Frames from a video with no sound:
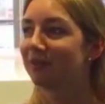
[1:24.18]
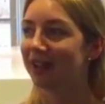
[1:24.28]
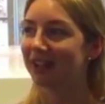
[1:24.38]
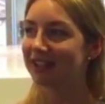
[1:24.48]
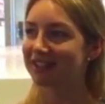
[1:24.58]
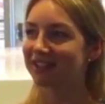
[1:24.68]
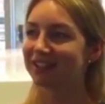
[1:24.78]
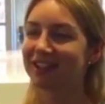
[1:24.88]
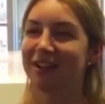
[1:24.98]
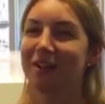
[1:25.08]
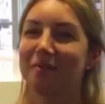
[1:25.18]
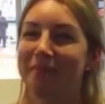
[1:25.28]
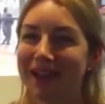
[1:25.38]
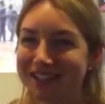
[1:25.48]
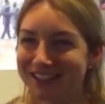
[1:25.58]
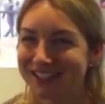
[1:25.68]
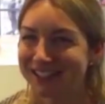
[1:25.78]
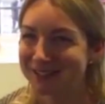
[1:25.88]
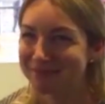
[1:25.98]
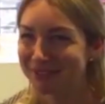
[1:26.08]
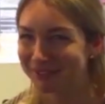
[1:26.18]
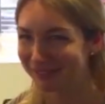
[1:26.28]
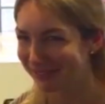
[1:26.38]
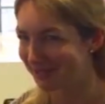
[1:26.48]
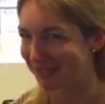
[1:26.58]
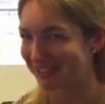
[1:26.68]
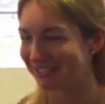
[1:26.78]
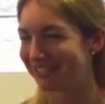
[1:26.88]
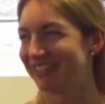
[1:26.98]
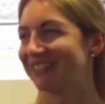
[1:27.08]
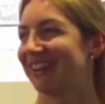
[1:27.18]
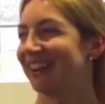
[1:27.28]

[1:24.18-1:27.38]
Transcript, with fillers: Well, it's looking a lot better than it did before I met Infinite